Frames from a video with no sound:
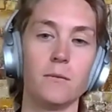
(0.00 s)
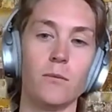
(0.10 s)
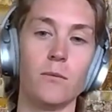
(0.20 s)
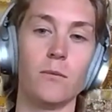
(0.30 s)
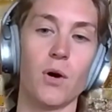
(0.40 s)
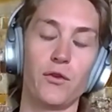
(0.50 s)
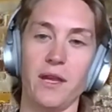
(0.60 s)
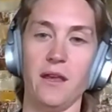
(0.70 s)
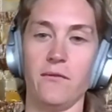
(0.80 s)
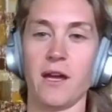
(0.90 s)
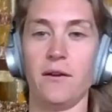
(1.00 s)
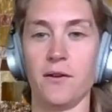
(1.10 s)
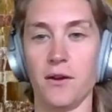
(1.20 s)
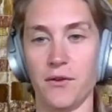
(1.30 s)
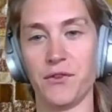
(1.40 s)
Mostly
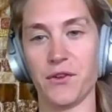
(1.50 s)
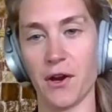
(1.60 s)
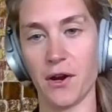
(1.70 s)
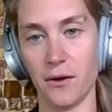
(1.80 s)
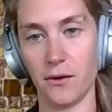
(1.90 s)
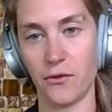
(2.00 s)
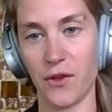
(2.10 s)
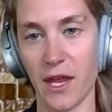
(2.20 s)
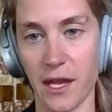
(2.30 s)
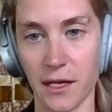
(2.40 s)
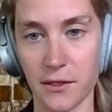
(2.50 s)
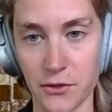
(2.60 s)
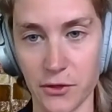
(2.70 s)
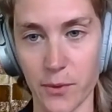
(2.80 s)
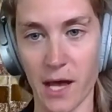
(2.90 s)
vendors are saying
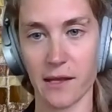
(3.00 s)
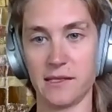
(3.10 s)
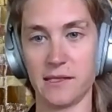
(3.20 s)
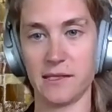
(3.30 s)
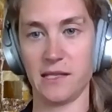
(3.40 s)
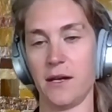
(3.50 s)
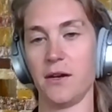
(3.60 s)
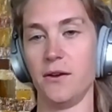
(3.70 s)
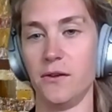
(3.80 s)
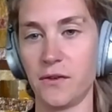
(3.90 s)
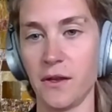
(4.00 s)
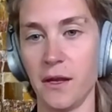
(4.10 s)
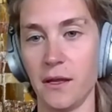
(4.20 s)
to policymakers,